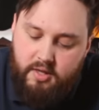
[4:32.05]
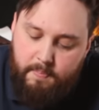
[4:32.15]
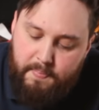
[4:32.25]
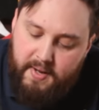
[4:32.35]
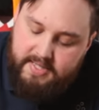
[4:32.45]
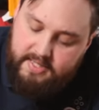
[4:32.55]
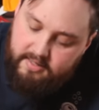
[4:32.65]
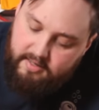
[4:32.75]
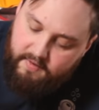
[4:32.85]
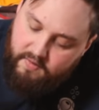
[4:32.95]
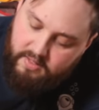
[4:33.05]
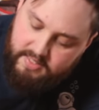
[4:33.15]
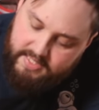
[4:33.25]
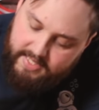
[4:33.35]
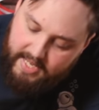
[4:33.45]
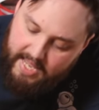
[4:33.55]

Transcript: the button, if you can see